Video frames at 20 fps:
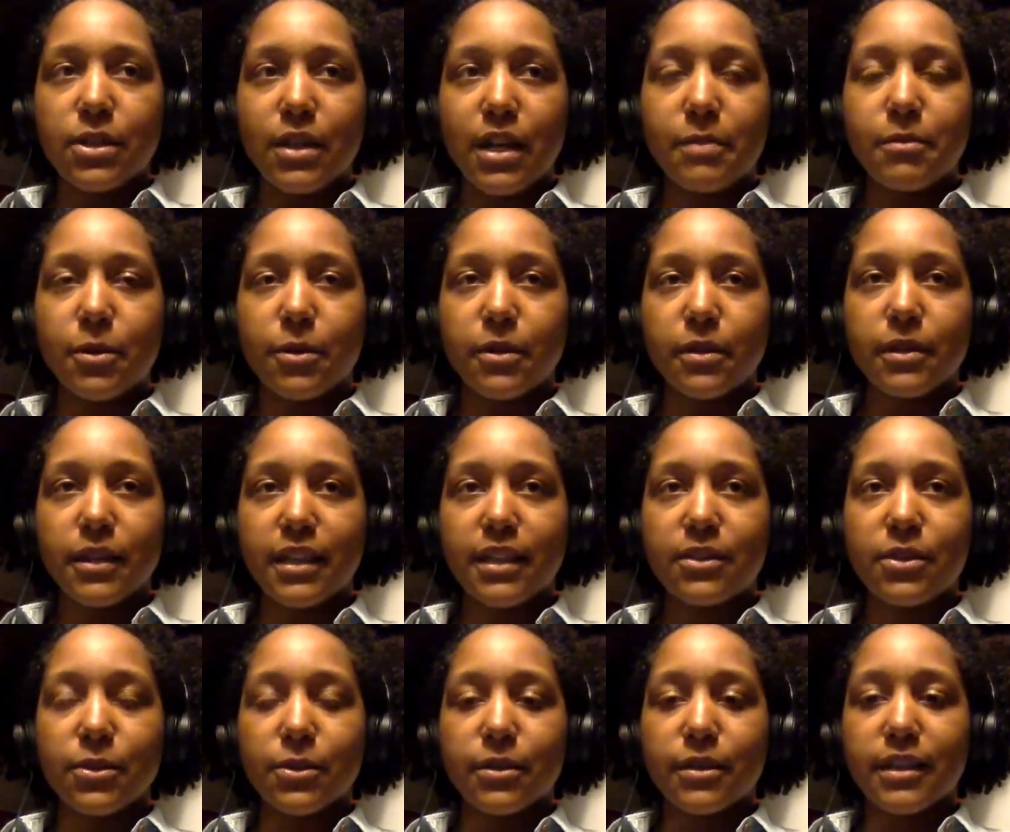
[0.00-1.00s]
I'm looking at the
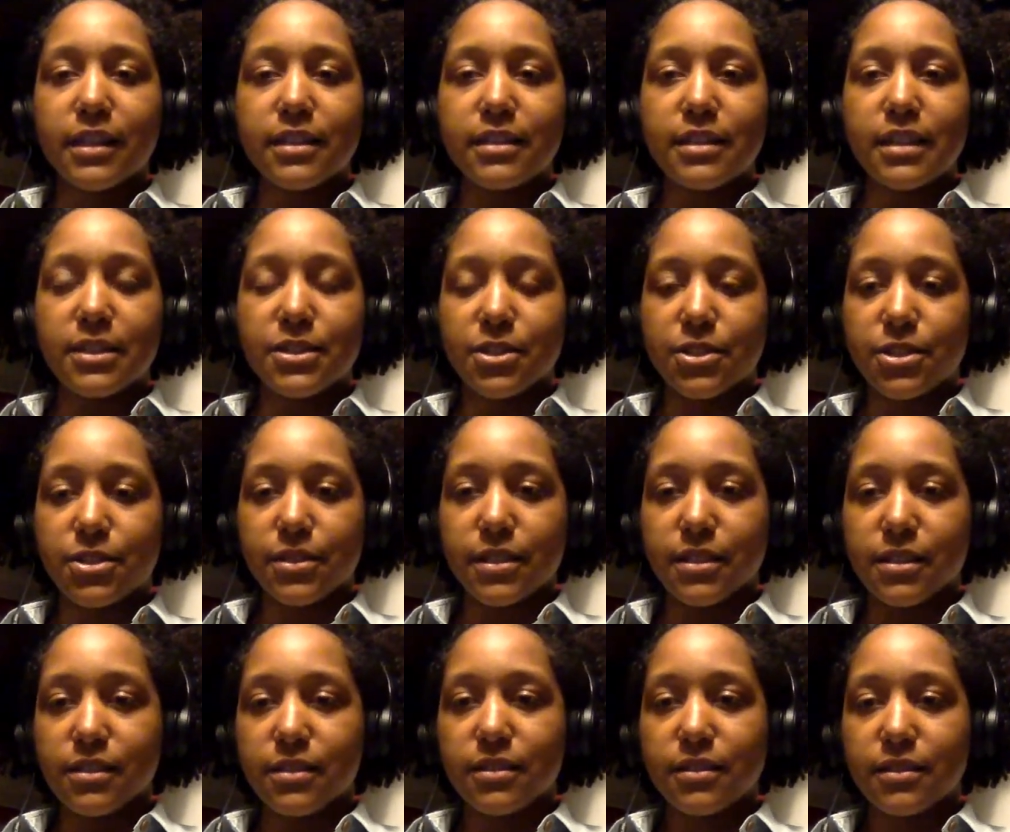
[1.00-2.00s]
Oregon Desert Trail
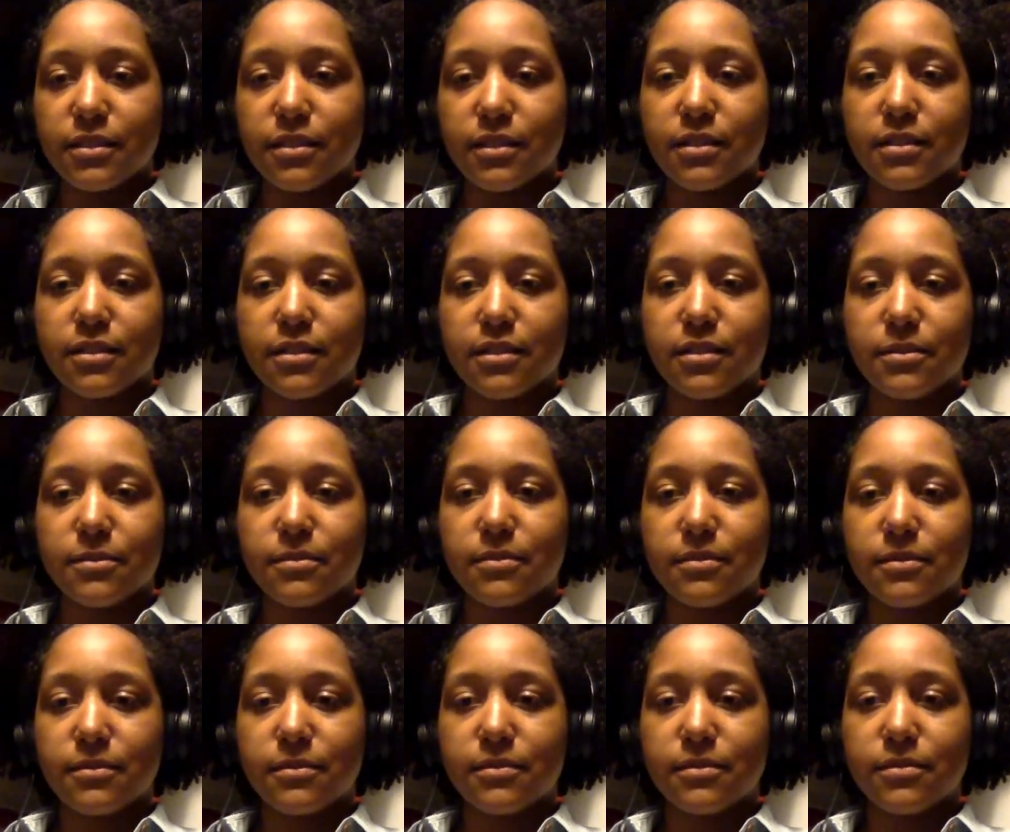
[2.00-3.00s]

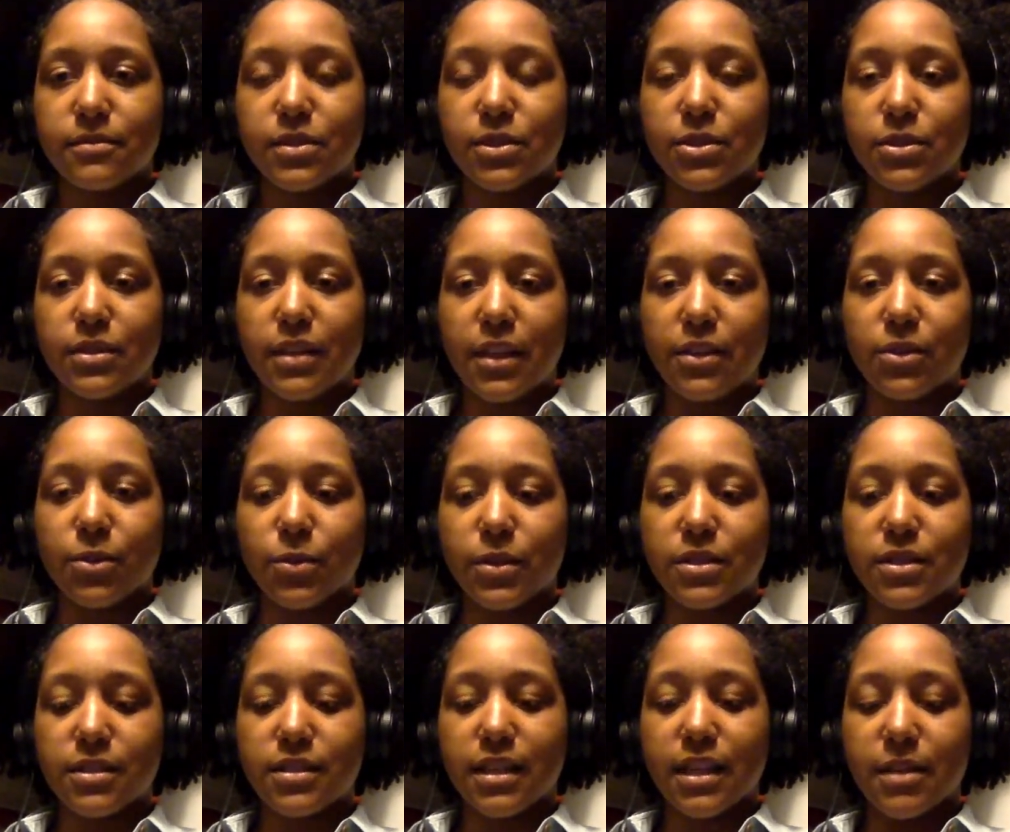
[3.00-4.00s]
to do that in the
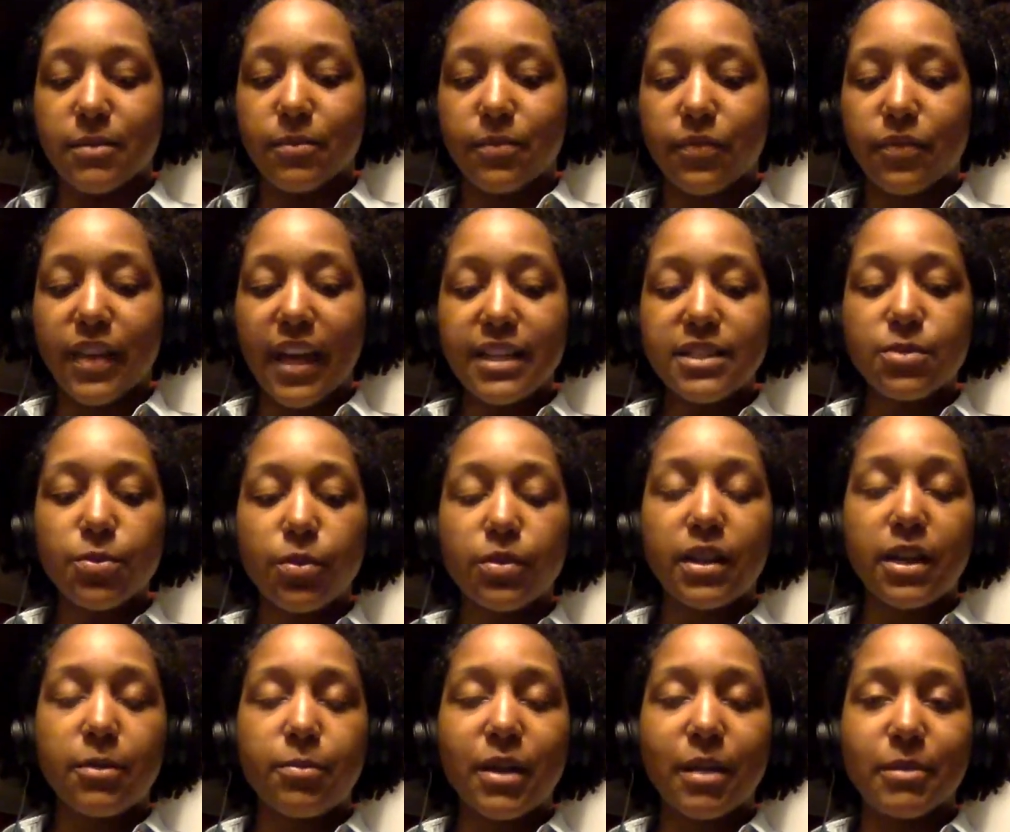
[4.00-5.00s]
wintertime. That's one I'd
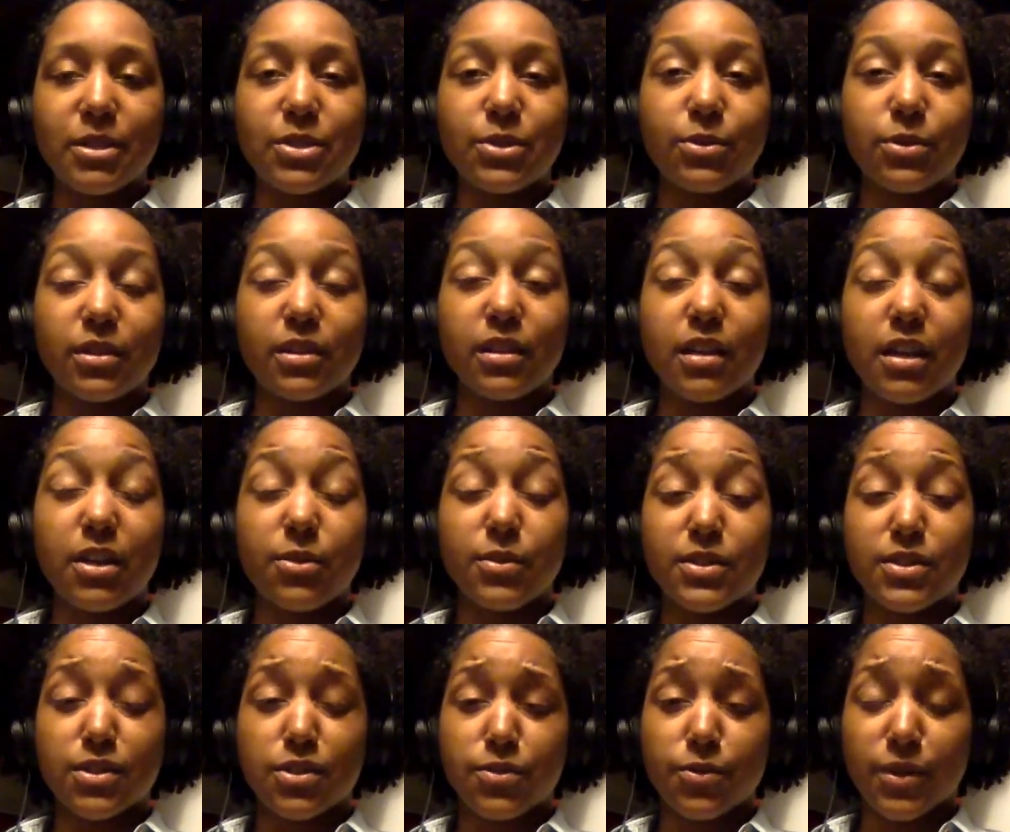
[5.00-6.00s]
probably do a lot of
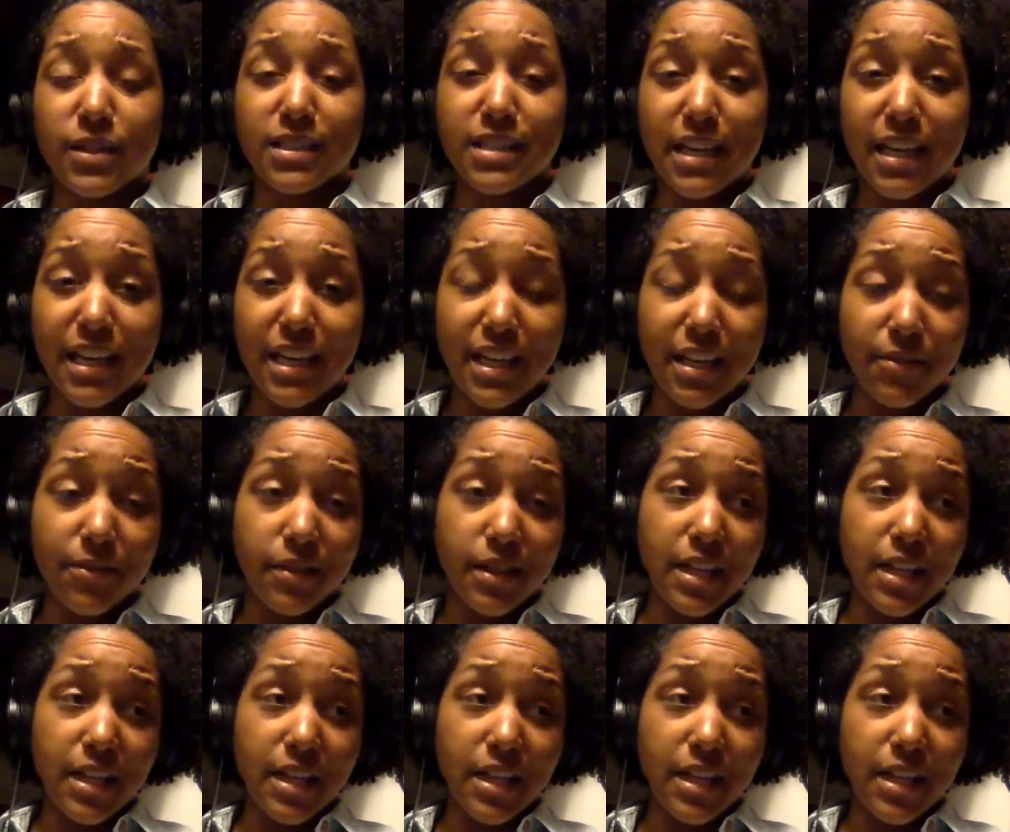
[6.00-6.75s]
research for because I've